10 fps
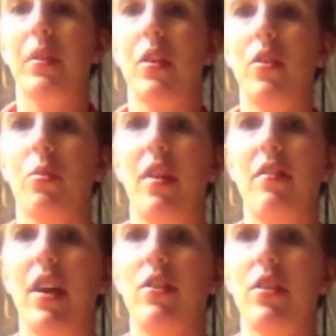the rough
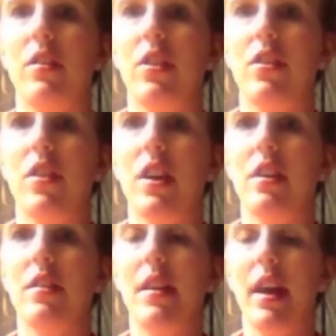edges are to the
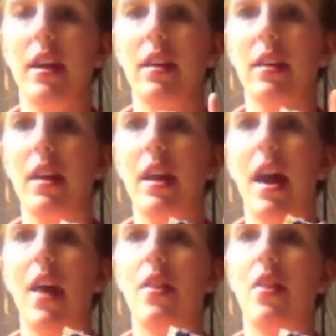inside,
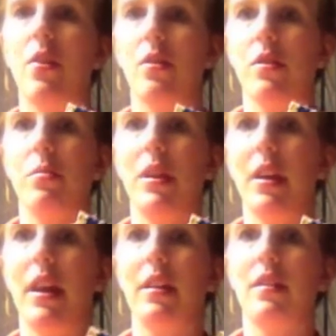and then those will be
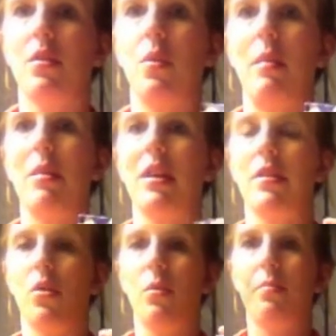against the webbing,
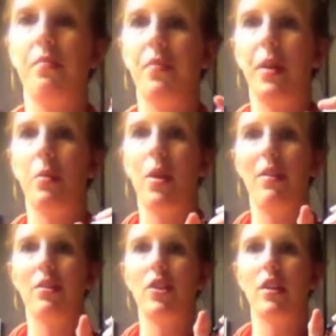so they won't
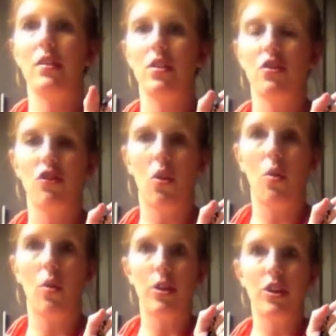have a chance to show
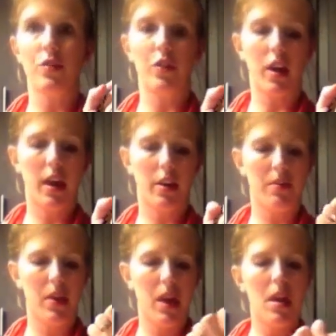or to fray.
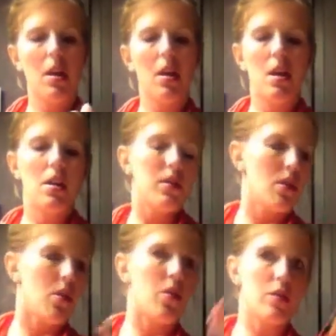
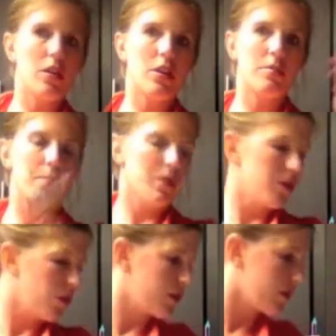So those
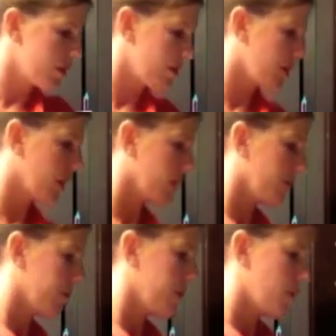are some things
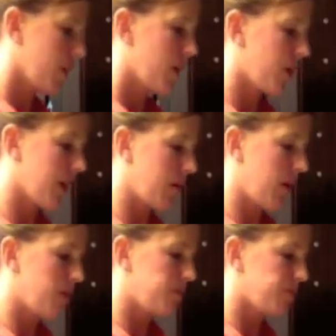you want to think
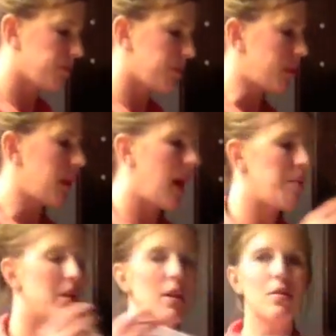about. I'm
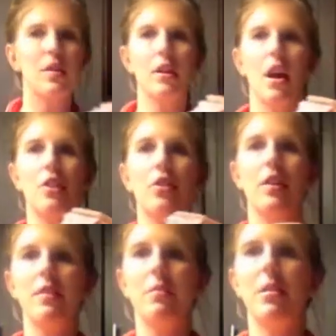going to use a
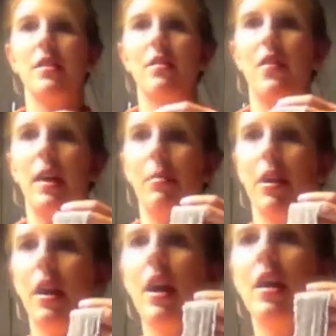contrasting piece of fabric.